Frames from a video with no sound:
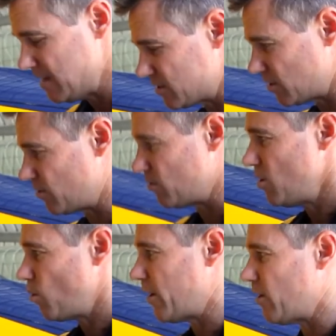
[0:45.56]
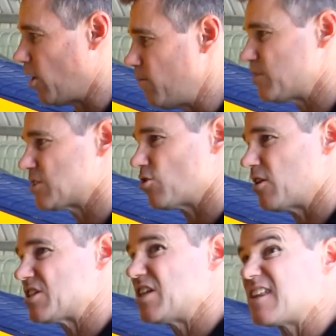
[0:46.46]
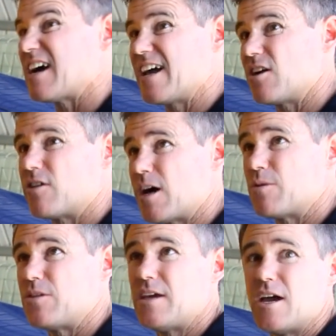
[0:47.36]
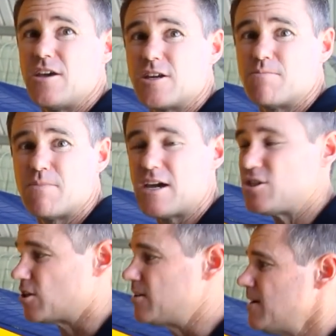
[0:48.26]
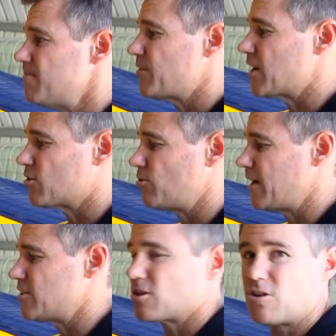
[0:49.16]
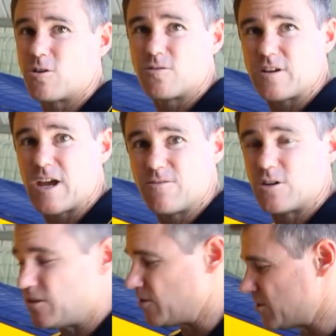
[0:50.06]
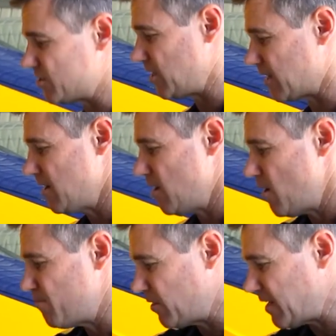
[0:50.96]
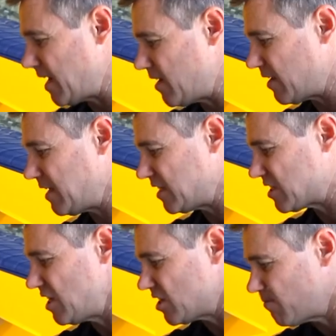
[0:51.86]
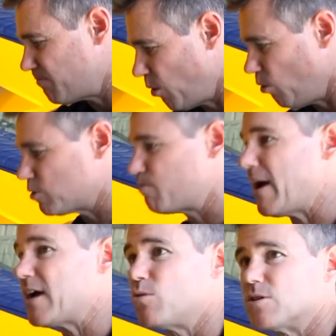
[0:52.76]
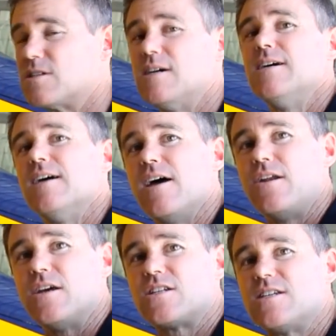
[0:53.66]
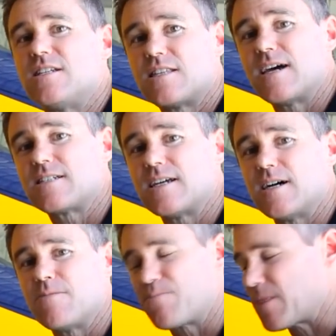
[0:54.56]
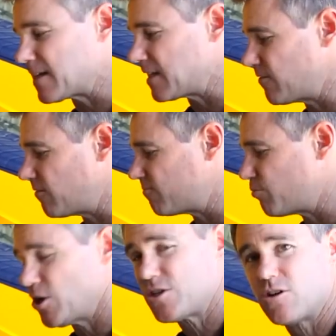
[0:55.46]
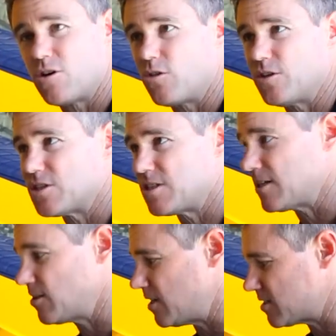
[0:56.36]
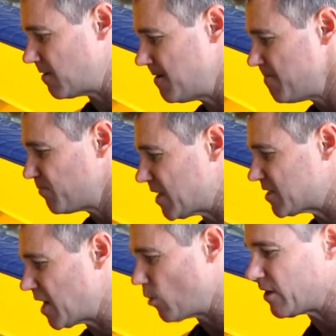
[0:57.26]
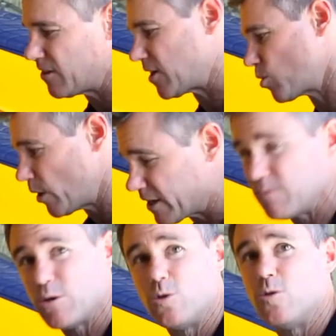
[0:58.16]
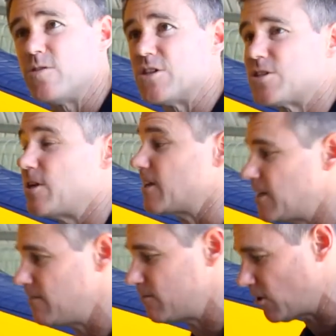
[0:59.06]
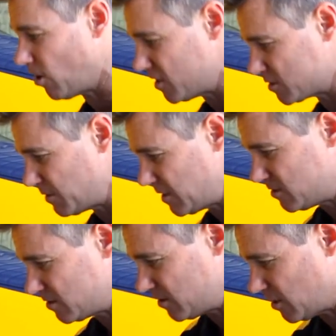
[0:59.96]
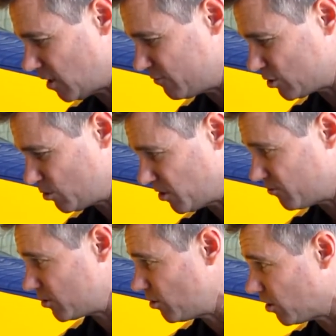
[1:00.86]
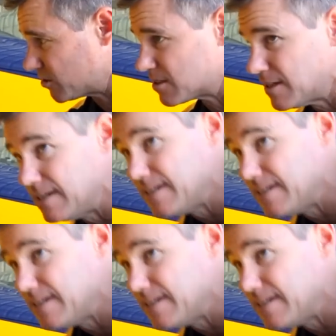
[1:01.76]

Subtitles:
so that when I'm trying to stick the aileron up in the air, you can imagine that creates a lot of effort in the stick. But the air then hits this and pulls backwards and assists that, that level of pressure on the stick there. So that's how we can then quickly maneuver the stick even at high speeds at over 200 knots.